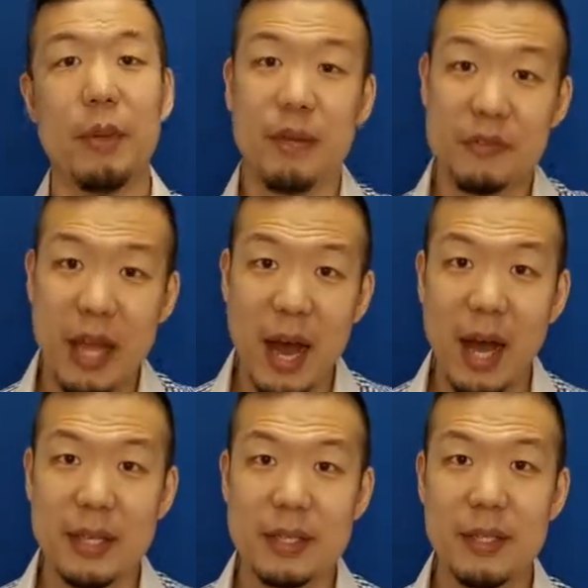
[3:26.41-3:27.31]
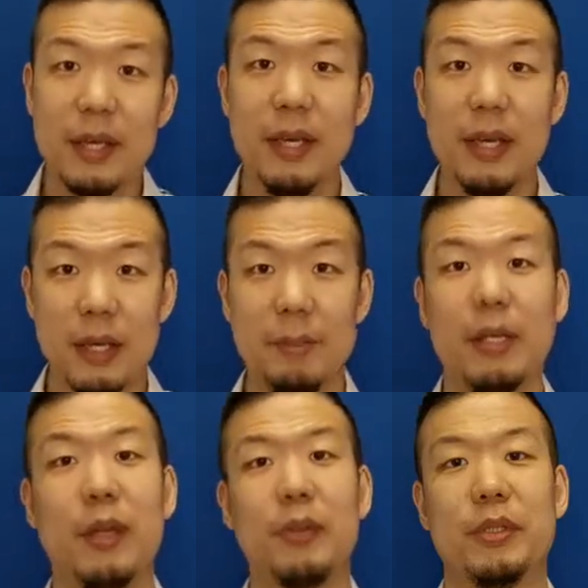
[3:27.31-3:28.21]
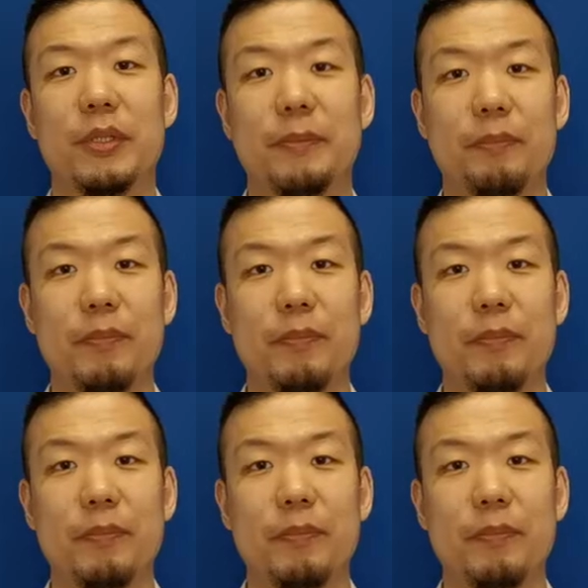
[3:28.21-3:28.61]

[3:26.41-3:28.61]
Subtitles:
But if not, it'll be closed.